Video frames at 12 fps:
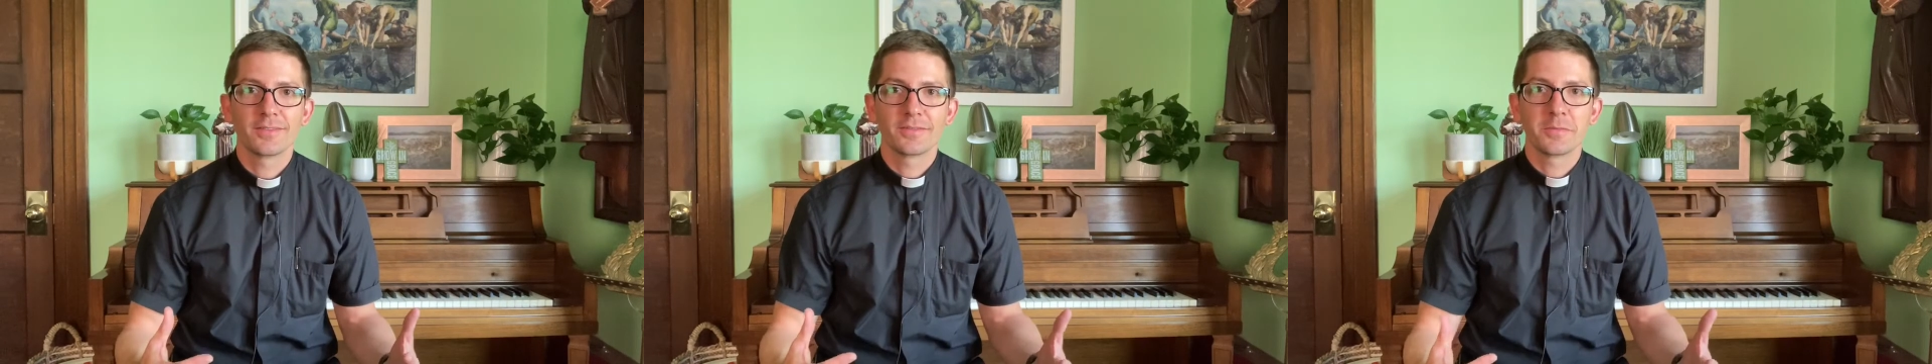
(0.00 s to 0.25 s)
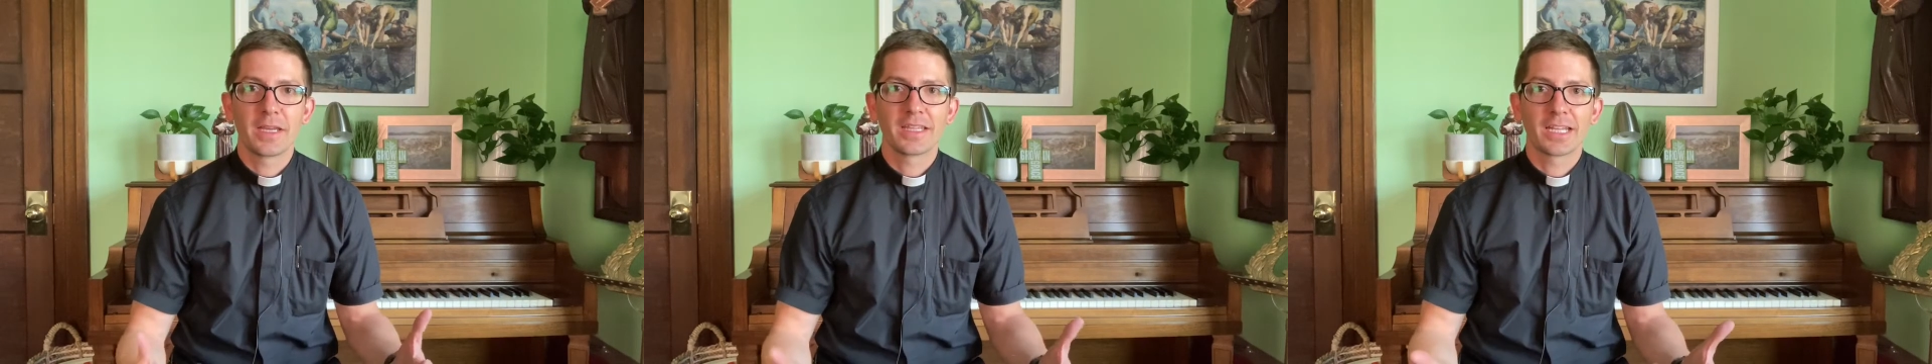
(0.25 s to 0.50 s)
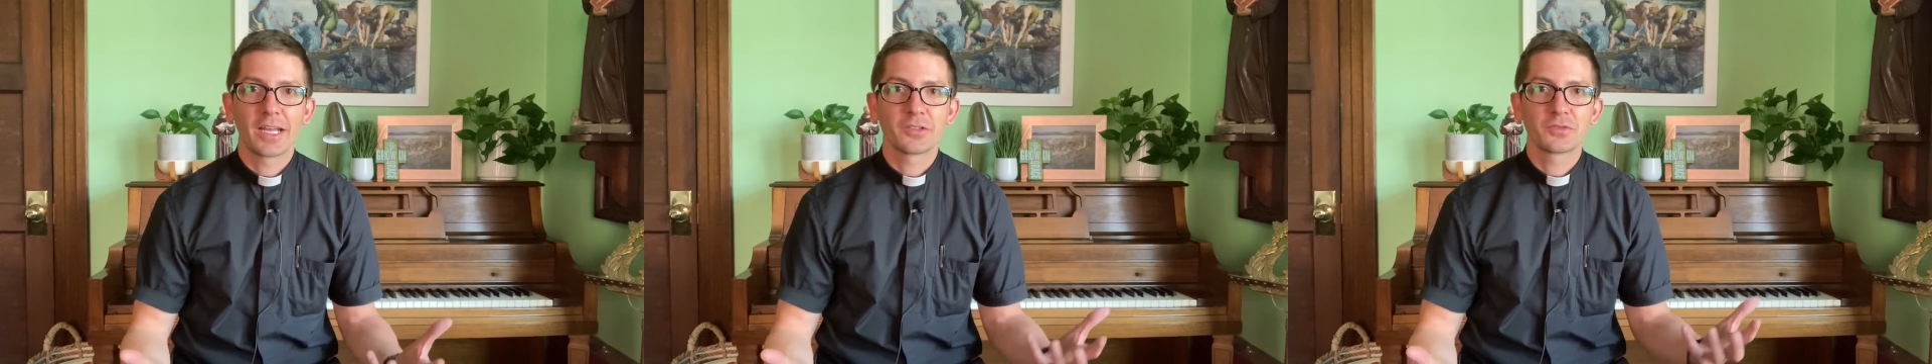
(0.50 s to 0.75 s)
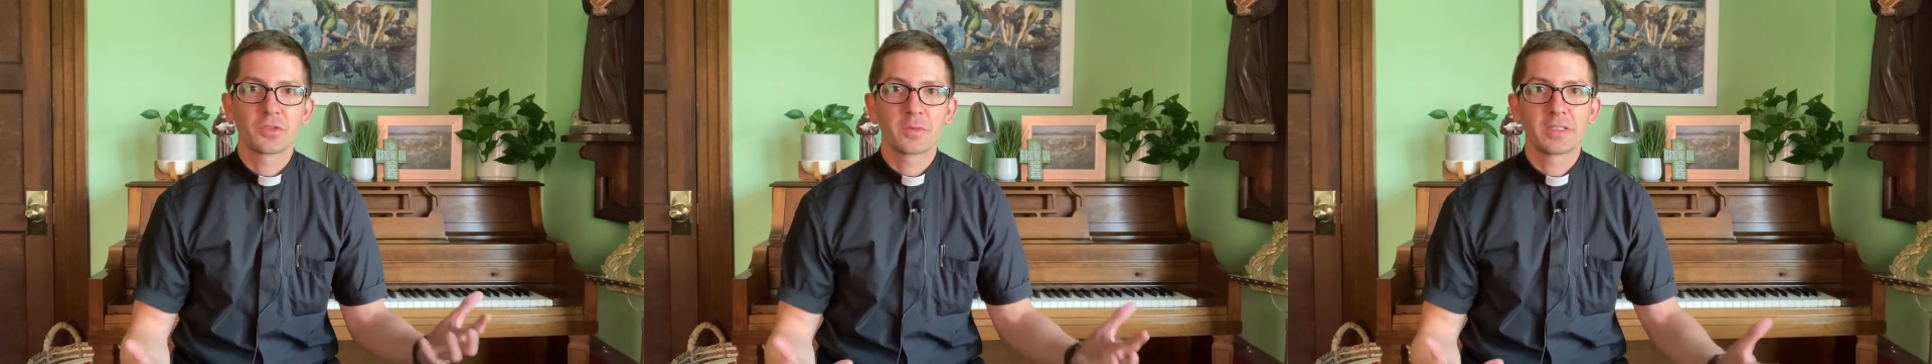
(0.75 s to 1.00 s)
men that I
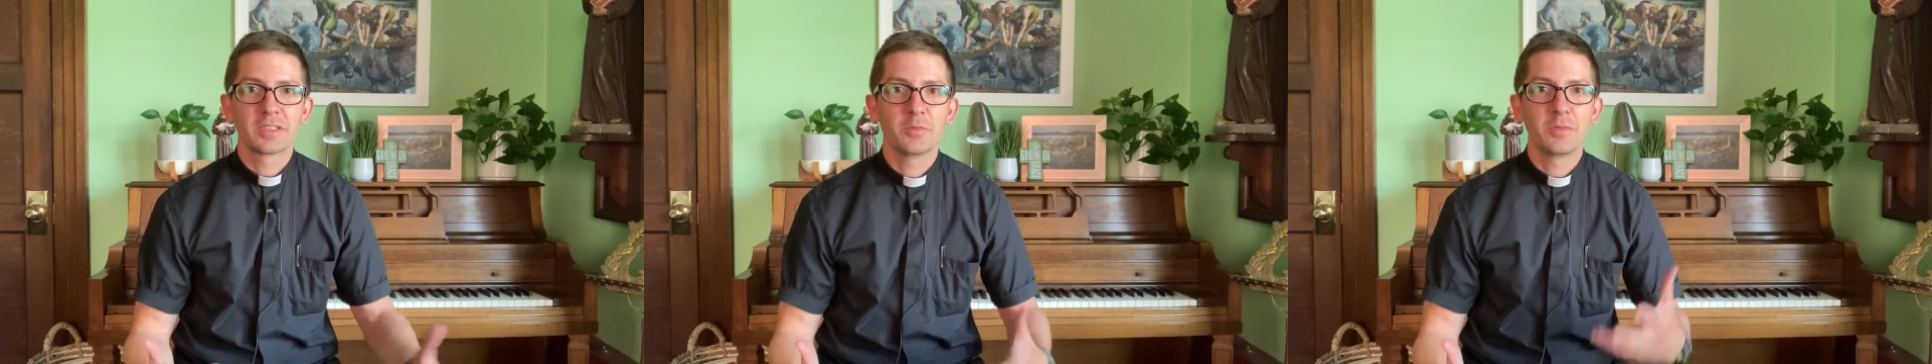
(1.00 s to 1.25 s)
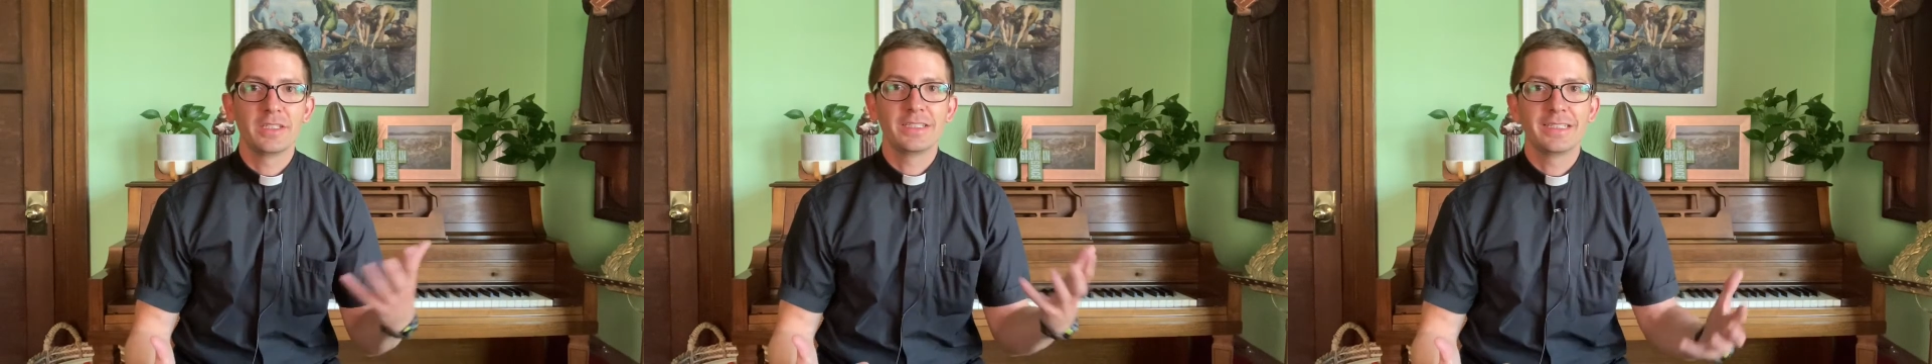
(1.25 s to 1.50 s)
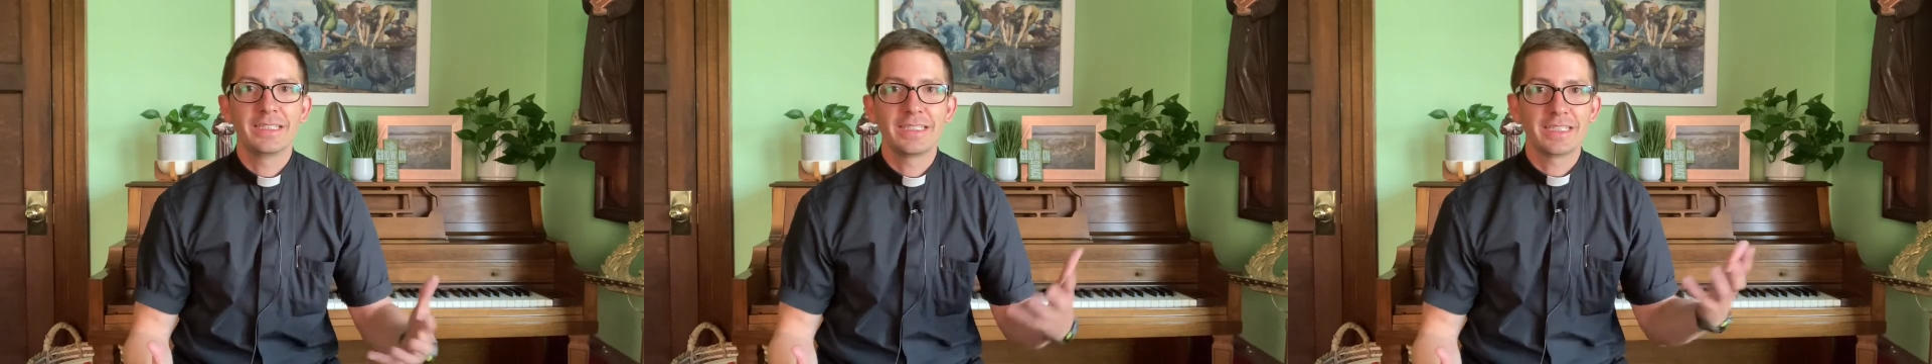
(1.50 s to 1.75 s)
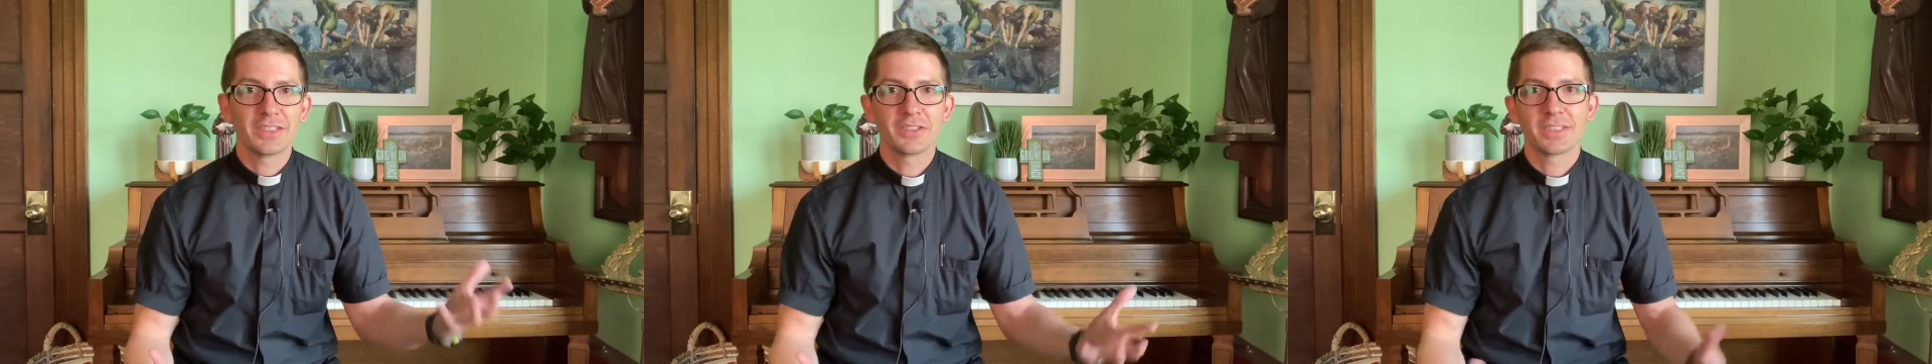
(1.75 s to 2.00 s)
was forming to be
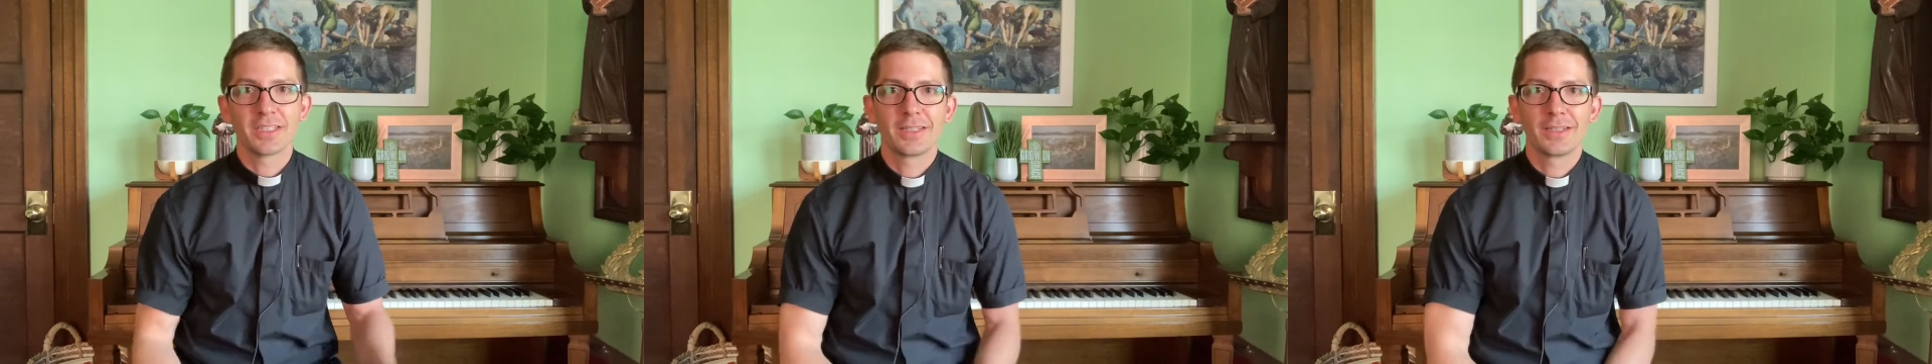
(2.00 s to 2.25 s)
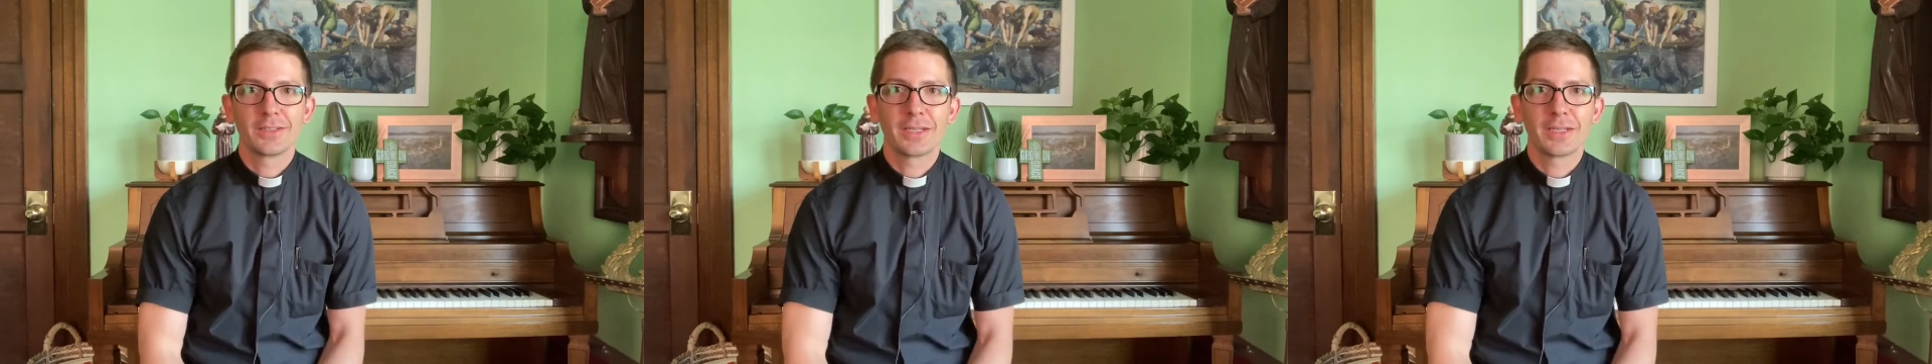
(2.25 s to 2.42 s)
deacons in the